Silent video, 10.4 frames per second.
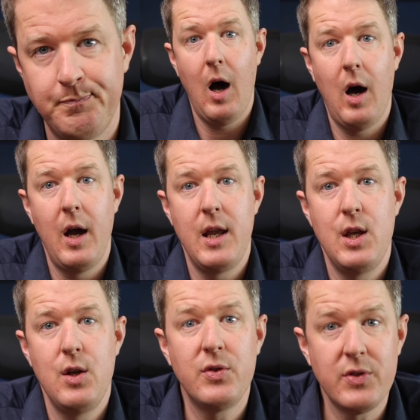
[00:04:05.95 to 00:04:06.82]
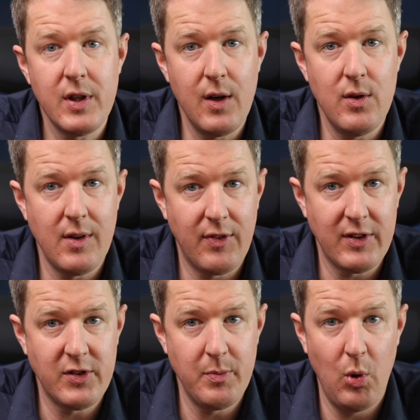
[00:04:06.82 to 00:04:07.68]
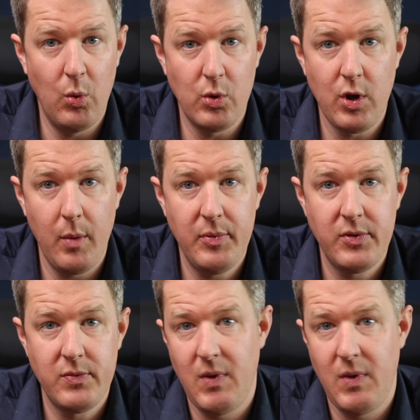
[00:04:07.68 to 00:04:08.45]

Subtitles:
I used to use it for small jobs.